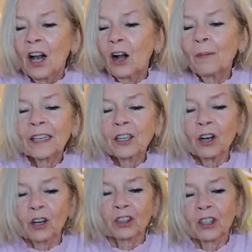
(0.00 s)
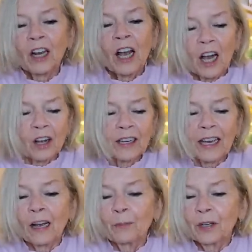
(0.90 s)
Oh my gosh.
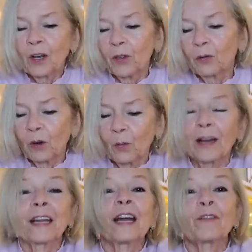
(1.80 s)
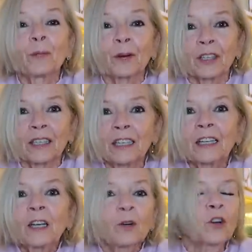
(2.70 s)
Okay, I put it on the wrong way, everybody.
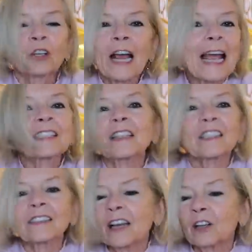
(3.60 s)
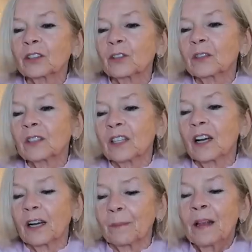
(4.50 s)
I'm not going to edit this out because there isn't
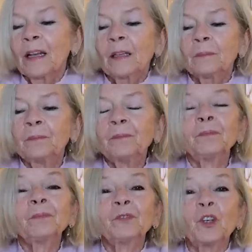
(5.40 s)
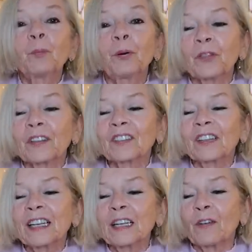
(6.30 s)
time. You put the
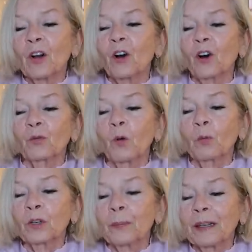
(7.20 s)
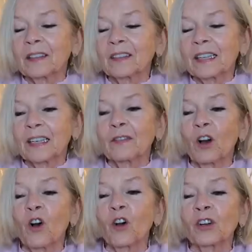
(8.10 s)
sleeve on, what would have been the sleeve
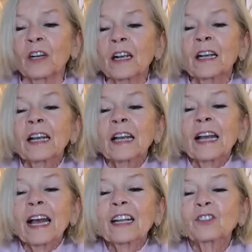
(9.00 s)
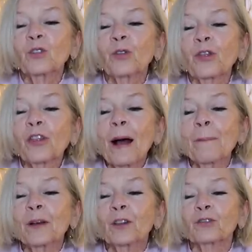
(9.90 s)
on, and your
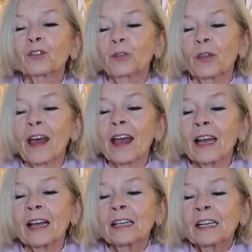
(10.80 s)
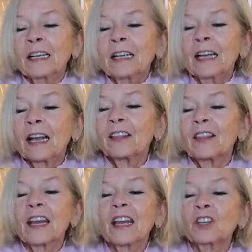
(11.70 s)
thumb through there,
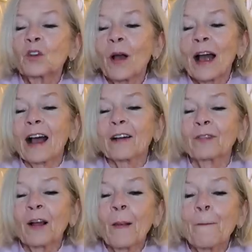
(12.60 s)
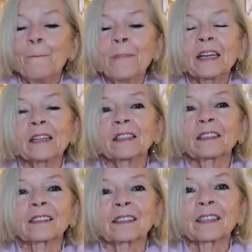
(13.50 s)
and there you have
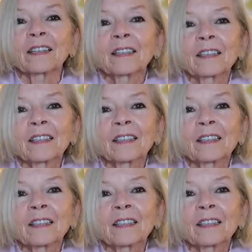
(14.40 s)
mittens.